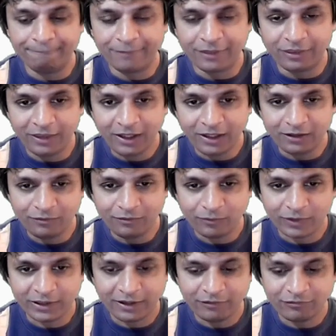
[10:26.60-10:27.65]
Then
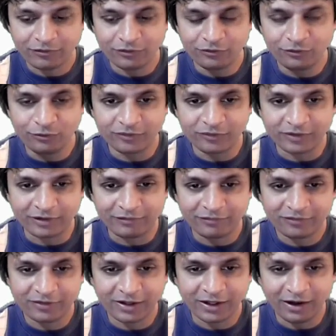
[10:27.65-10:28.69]
what I'll have to do is I'll have to
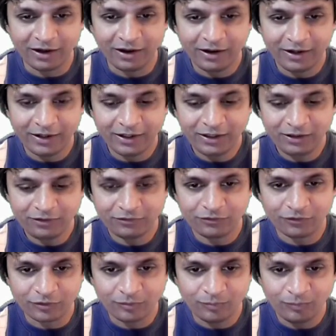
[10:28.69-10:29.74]
say
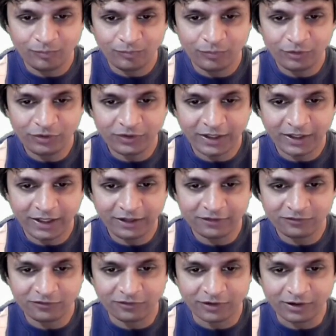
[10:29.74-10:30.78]
I.put
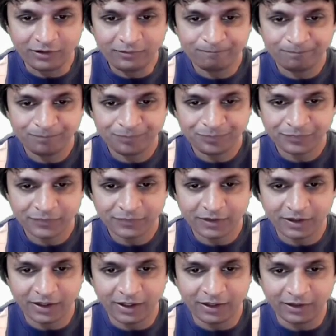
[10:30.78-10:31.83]
extra,
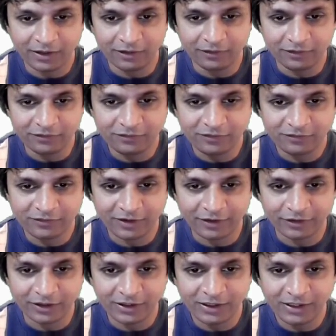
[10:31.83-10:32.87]
and then this is now
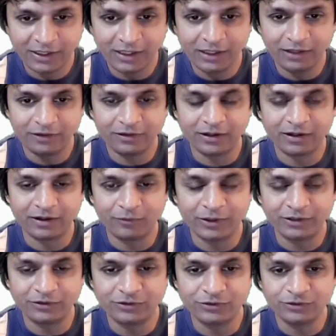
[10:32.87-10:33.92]
the key that I
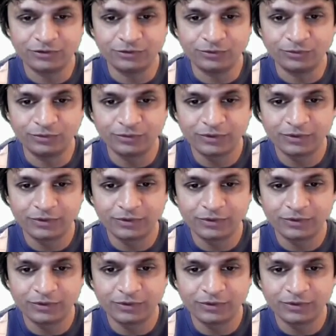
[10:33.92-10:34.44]
want to